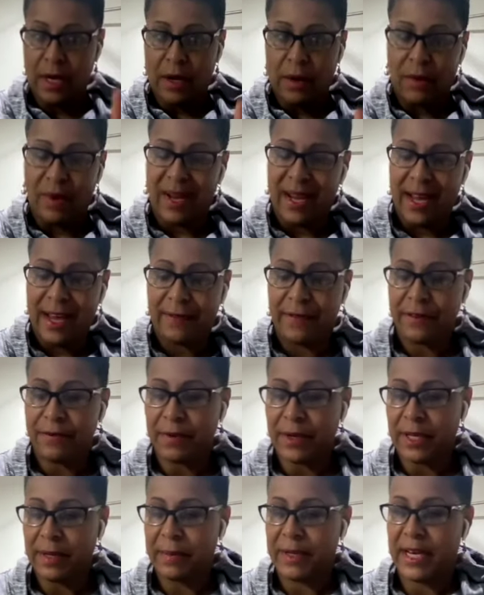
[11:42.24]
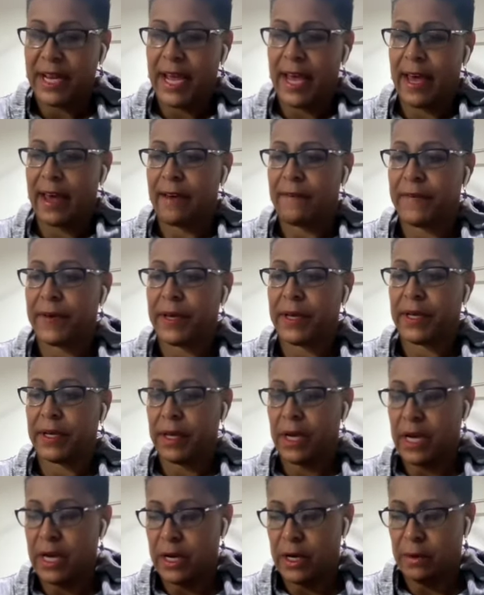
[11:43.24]
well, I haven't really been
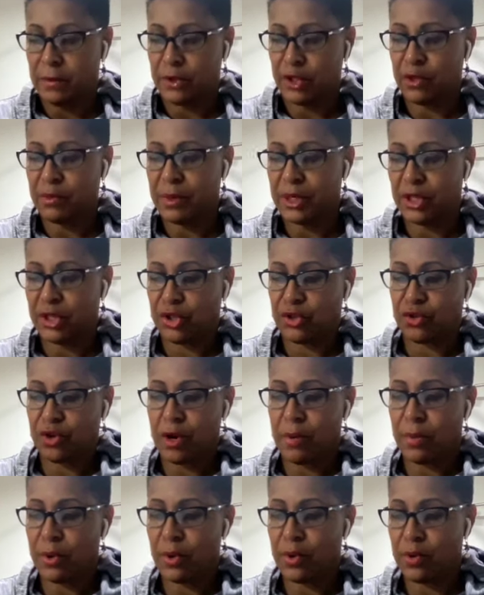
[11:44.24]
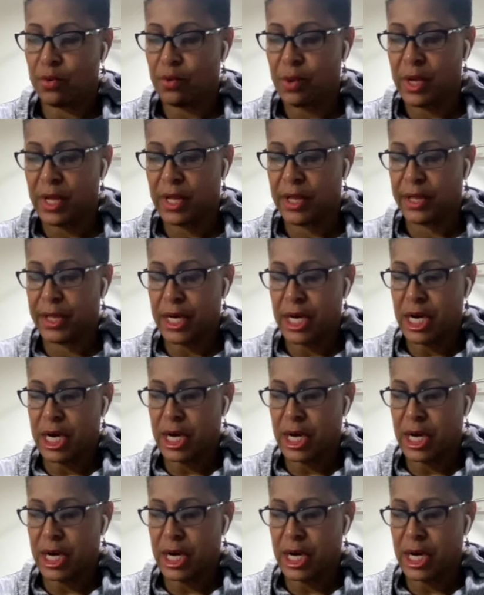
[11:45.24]
having too much trouble with